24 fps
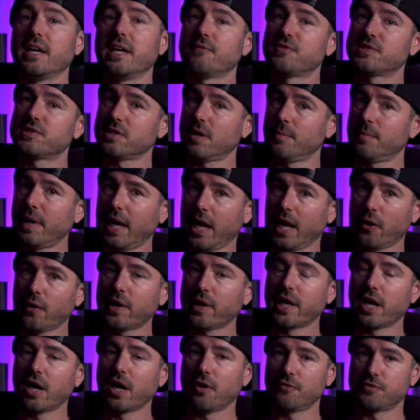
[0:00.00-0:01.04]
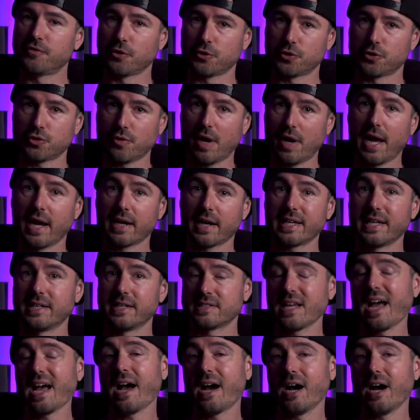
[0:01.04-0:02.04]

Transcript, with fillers: if some area of your track is